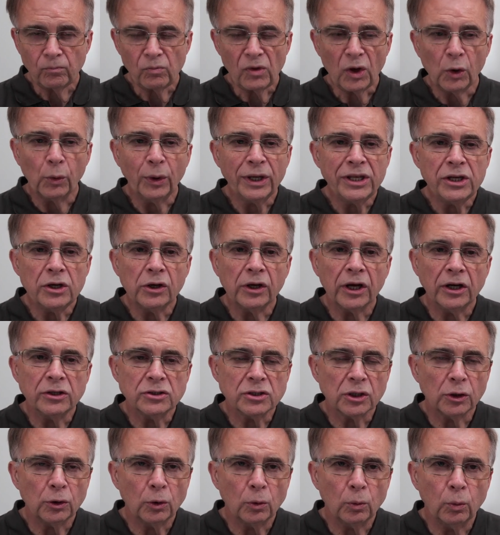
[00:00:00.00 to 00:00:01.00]
When you go
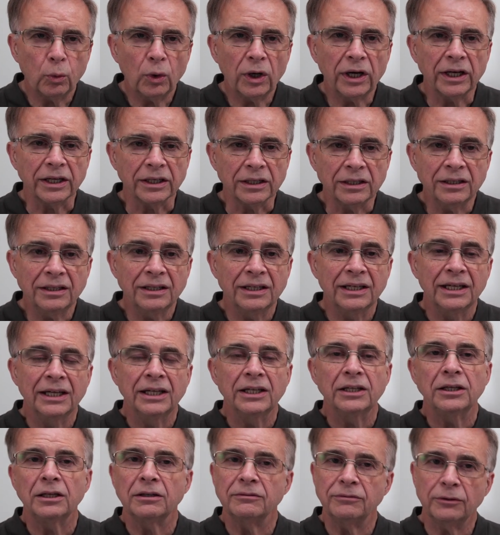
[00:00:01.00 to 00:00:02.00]
to chord 1,
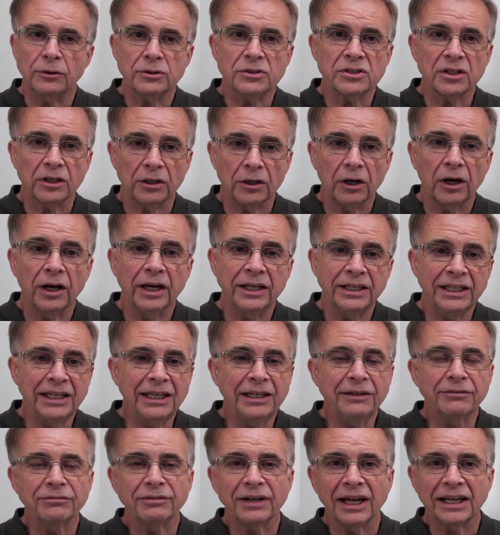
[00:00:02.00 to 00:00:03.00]
you've also got an
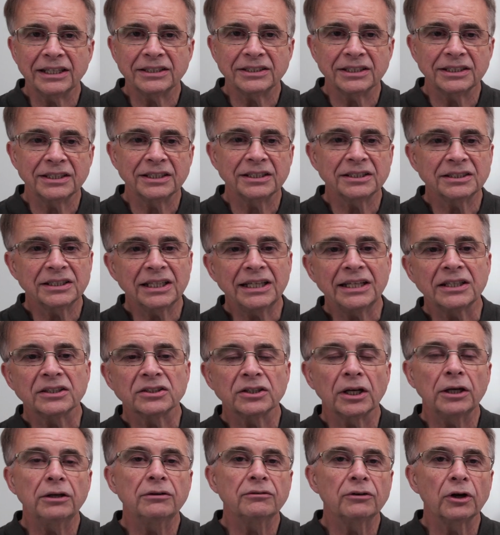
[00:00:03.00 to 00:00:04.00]
E flat and a C.
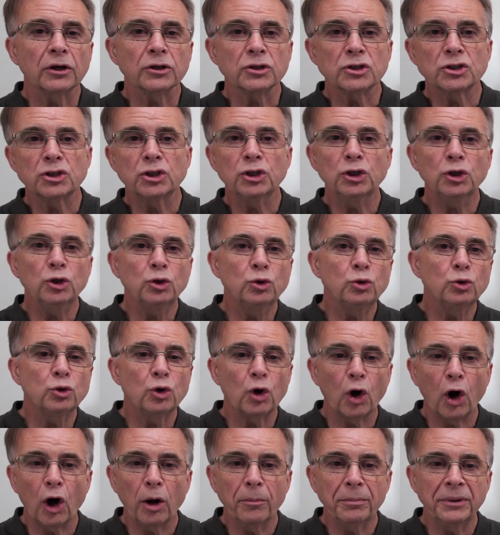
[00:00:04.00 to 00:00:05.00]
So you've got two
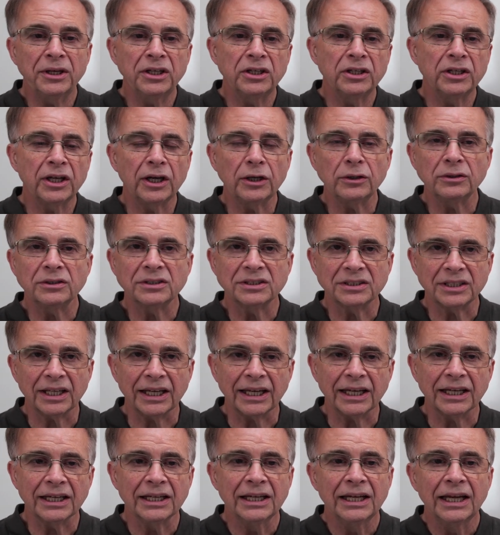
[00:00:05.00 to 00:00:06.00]
common notes
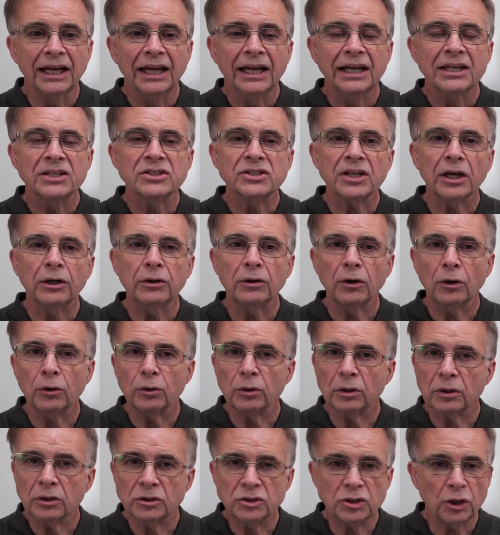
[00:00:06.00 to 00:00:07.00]
there,
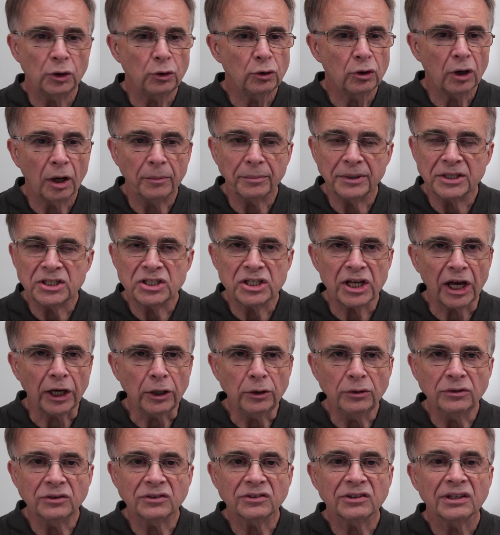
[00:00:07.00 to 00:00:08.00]
or two common
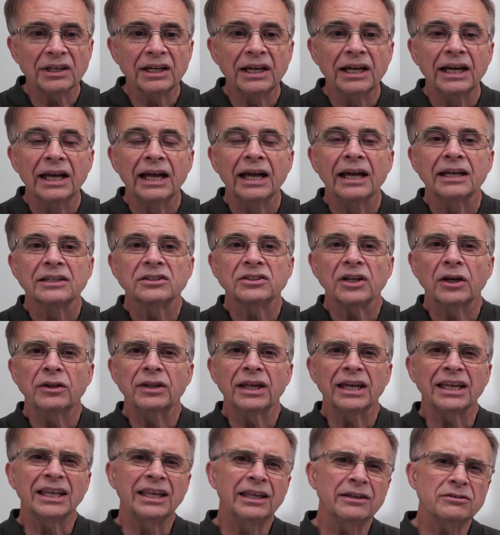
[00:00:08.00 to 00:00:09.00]
tones. So
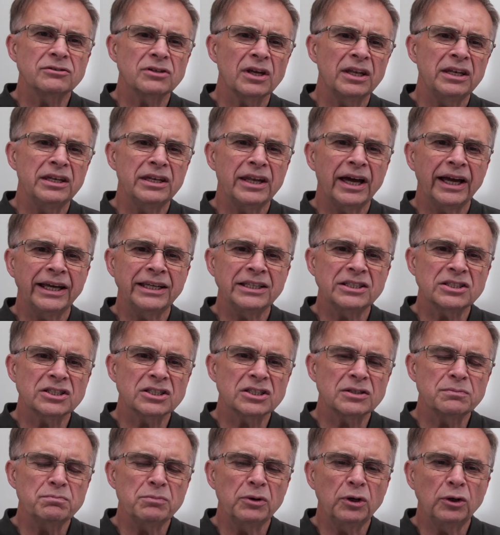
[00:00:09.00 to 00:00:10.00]
that gives a nice
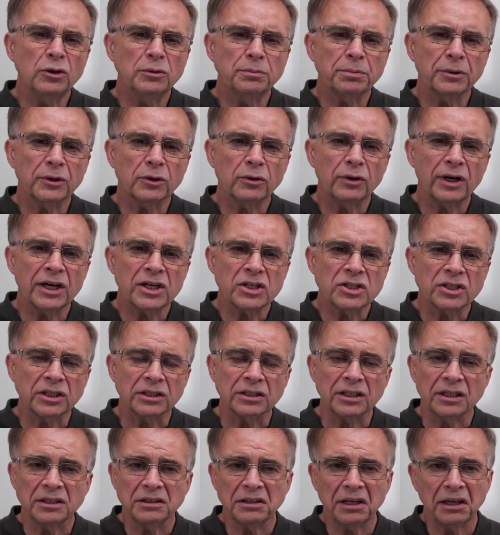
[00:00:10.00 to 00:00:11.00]
smooth
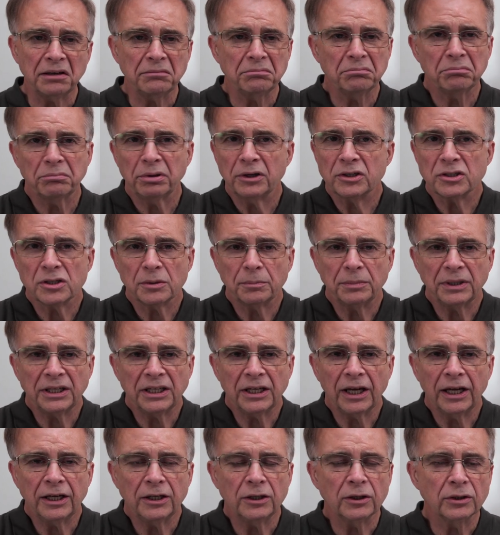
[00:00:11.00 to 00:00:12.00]
progression and then possibly
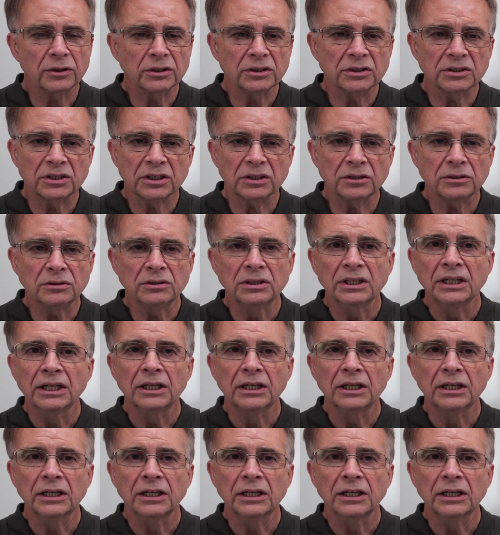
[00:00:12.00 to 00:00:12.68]
going on to